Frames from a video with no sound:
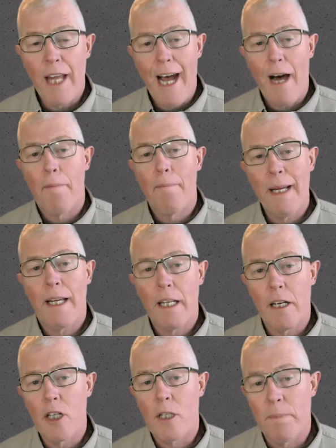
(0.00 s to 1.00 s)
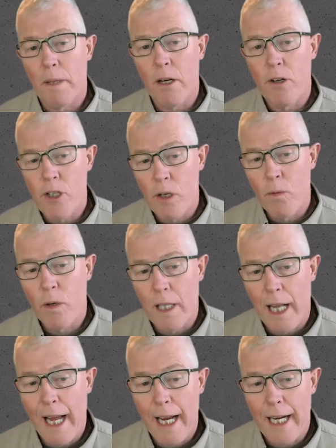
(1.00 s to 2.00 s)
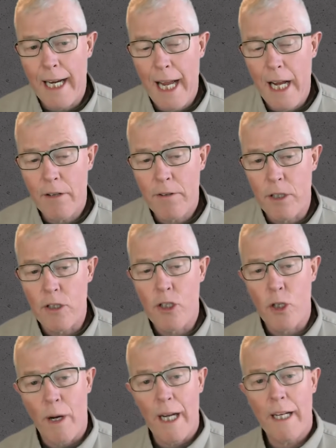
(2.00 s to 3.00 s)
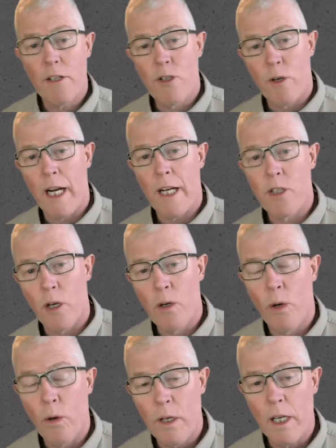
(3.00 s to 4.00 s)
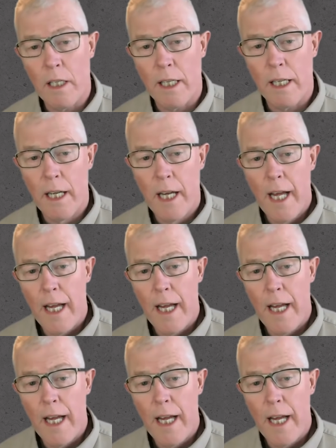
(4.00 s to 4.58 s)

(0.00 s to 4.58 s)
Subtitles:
how big an explosion will I encounter so I can dress accordingly?